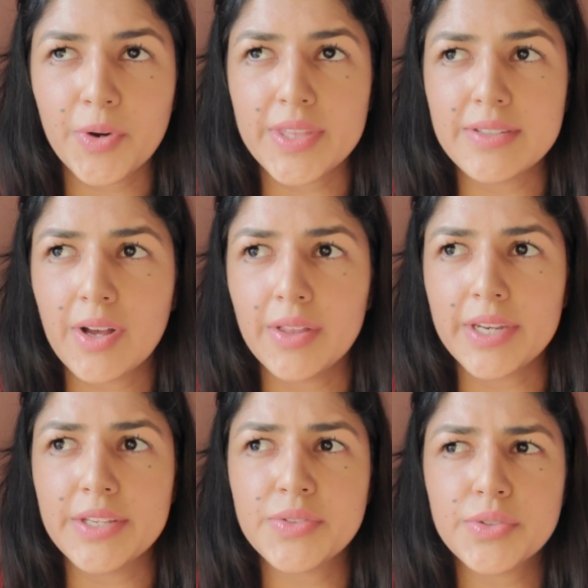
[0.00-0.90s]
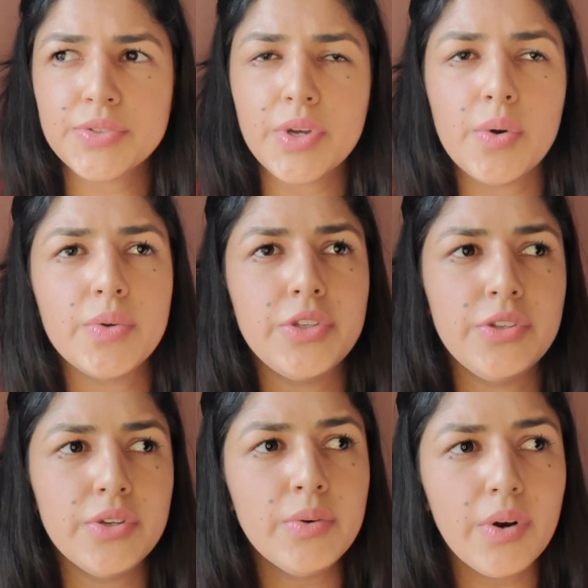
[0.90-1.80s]
these holidays. So
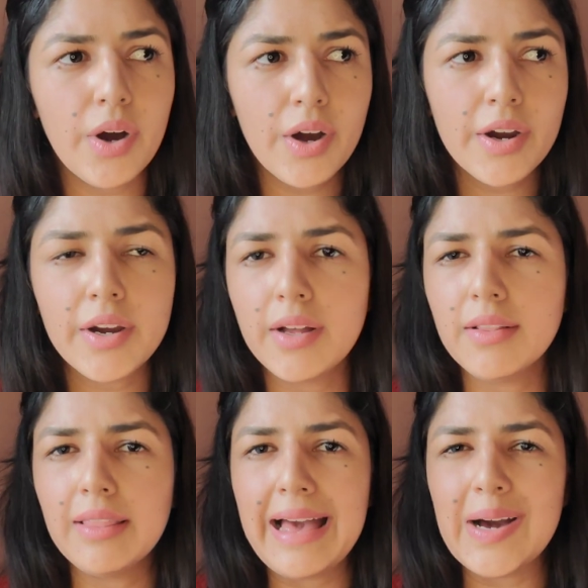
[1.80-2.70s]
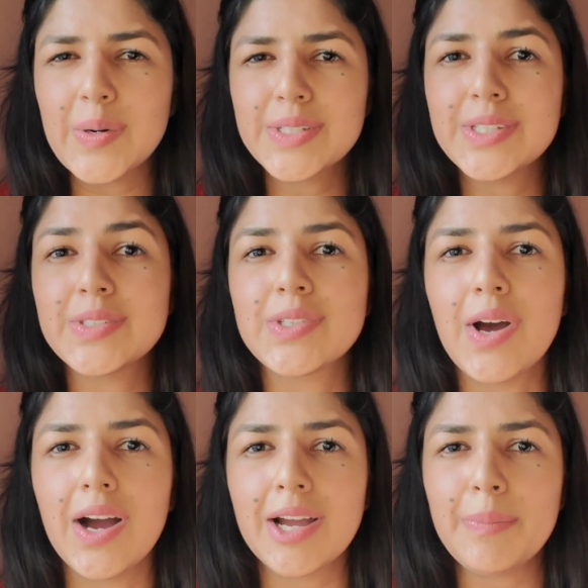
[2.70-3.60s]
you are allowed to
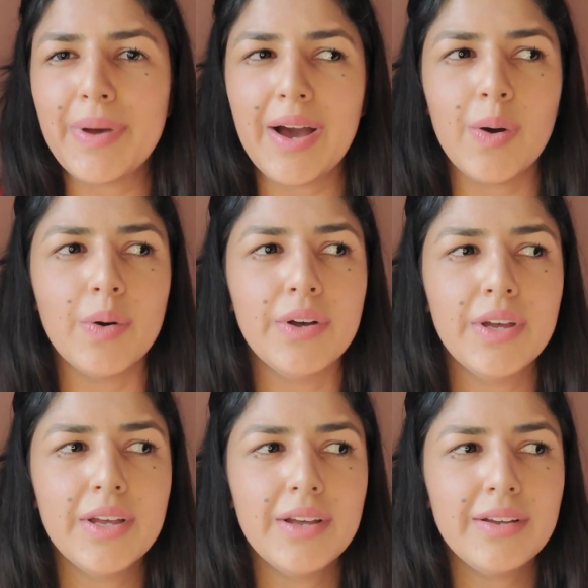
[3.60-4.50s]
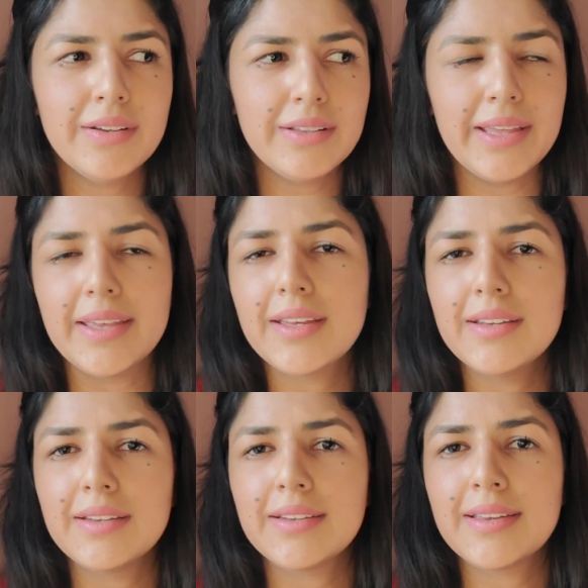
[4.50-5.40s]
talk about like
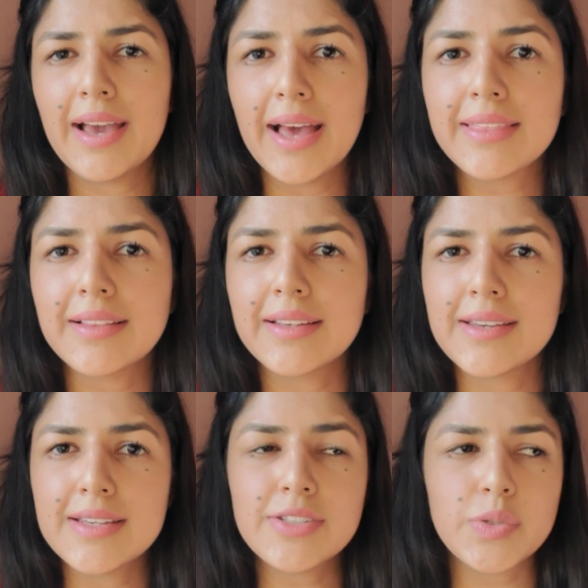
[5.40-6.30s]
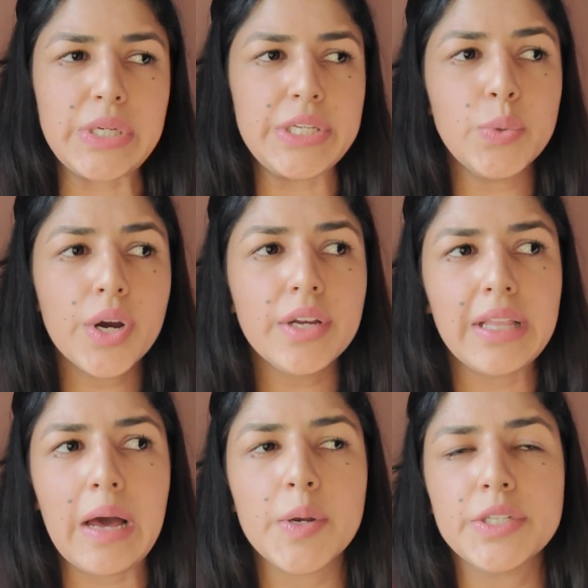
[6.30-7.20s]
Catholic history. You are
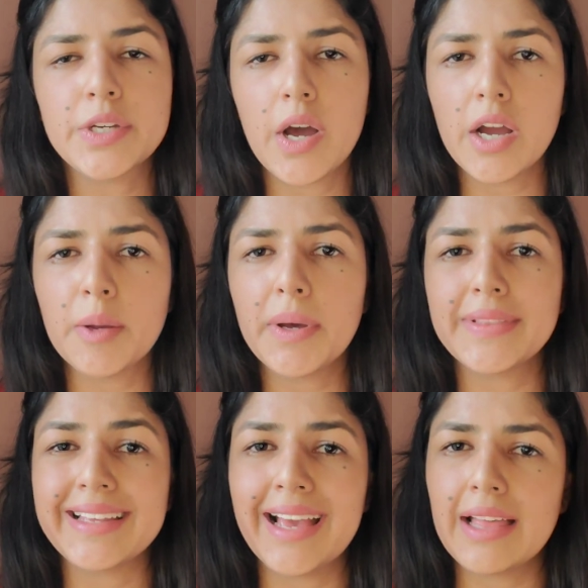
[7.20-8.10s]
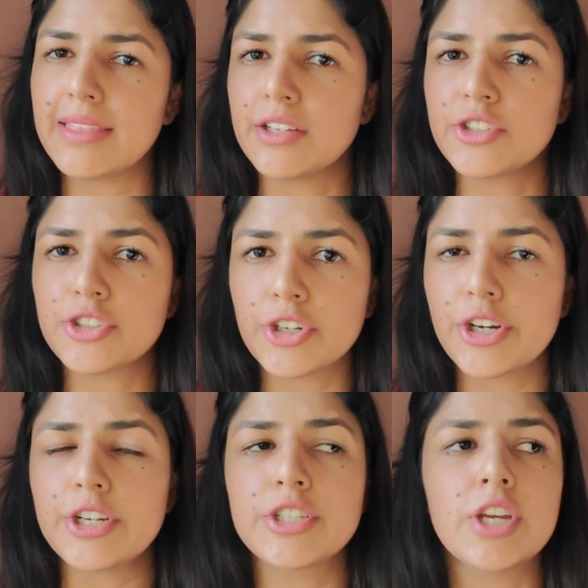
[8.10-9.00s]
allowed to talk about the Catholic
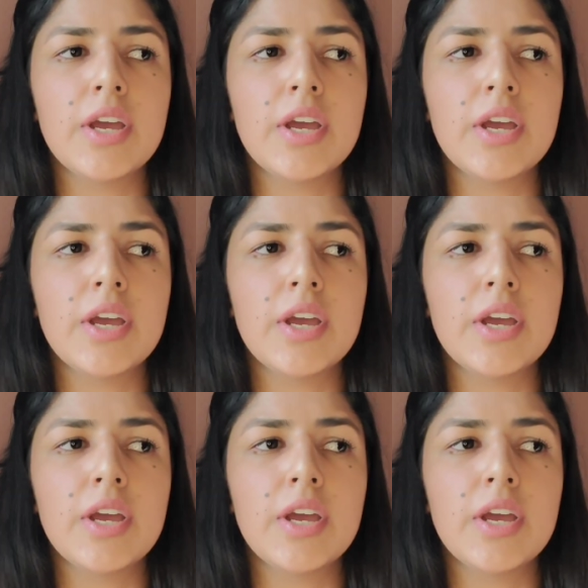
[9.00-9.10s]
Church,